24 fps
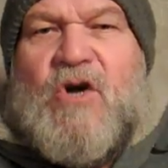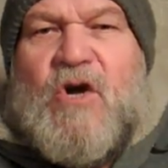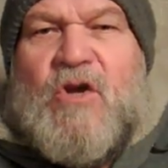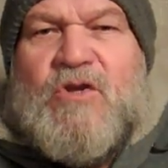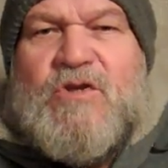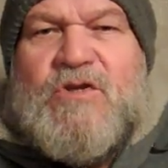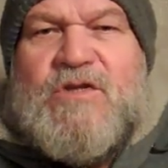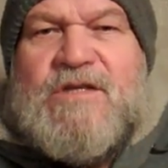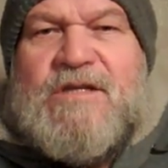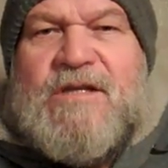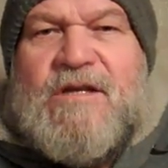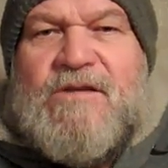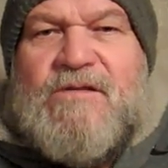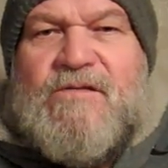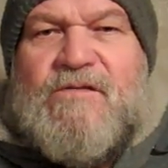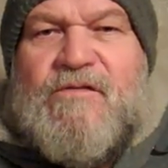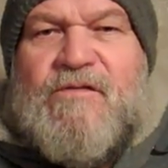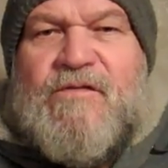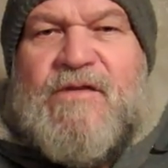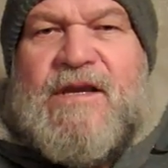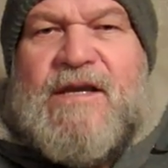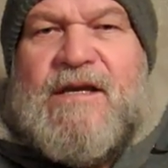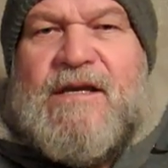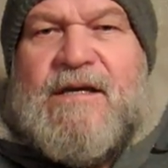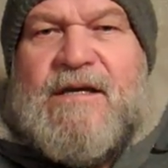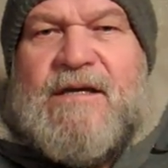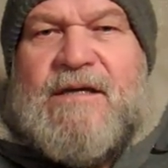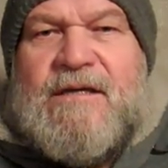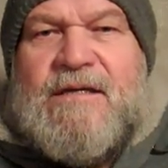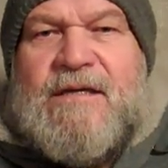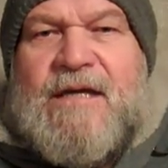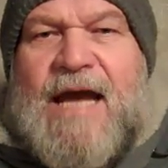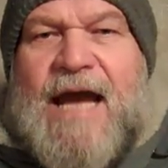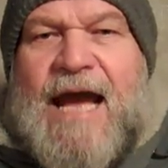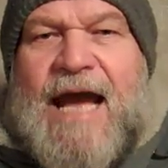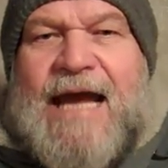constant fear
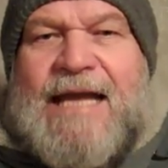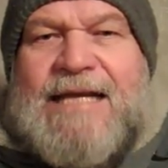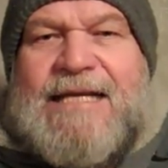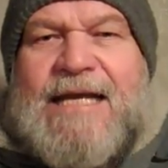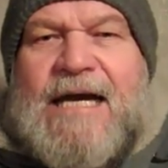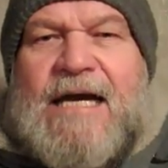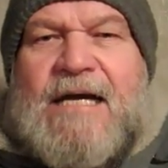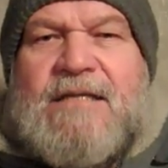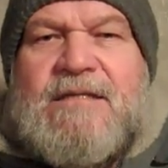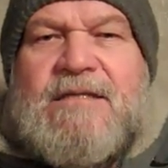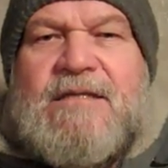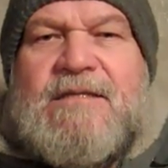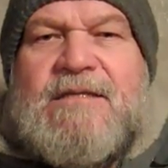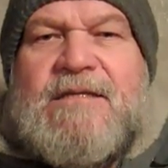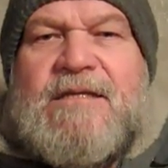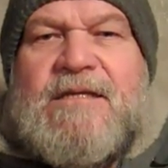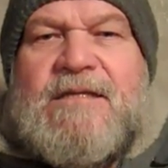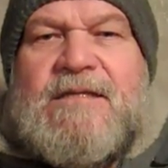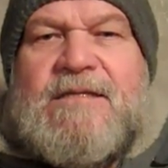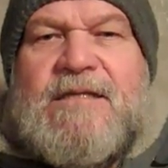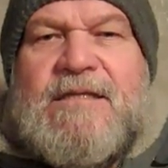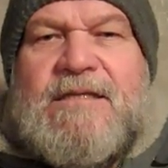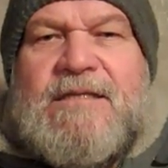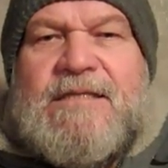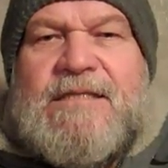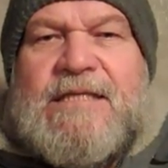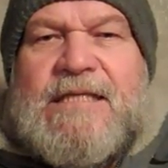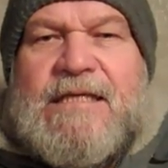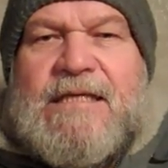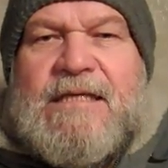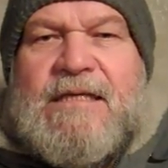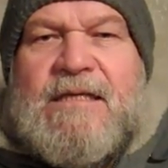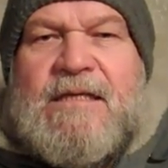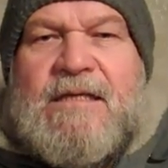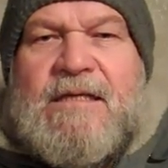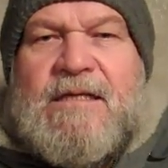and
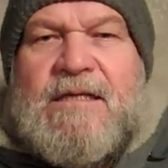uncertainty.